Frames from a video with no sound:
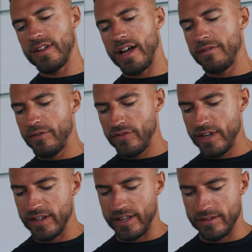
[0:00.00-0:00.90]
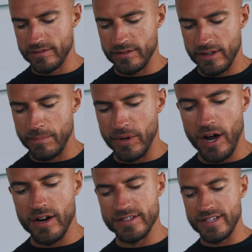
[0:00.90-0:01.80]
I have a feeling that
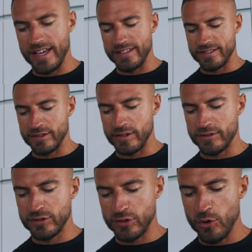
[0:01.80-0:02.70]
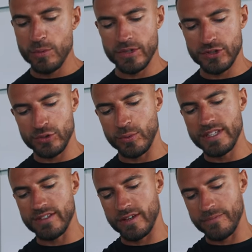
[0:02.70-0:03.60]
banana tastes so much
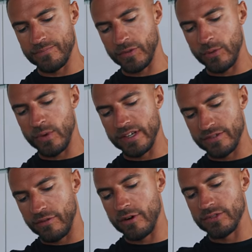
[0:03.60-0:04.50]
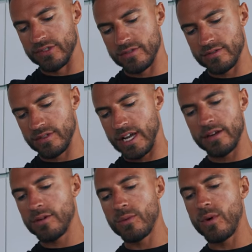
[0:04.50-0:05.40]
sweeter when it's frozen. I
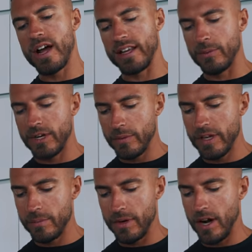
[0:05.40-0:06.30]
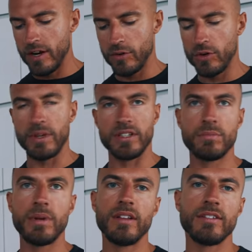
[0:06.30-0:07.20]
don't know why. Like when you eat a banana normally,
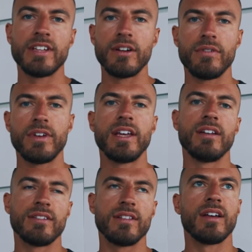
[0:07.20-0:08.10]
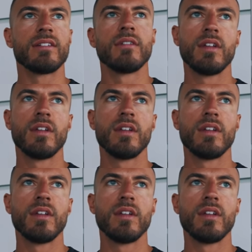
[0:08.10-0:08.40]
just peel the skin off and eat, and it's like,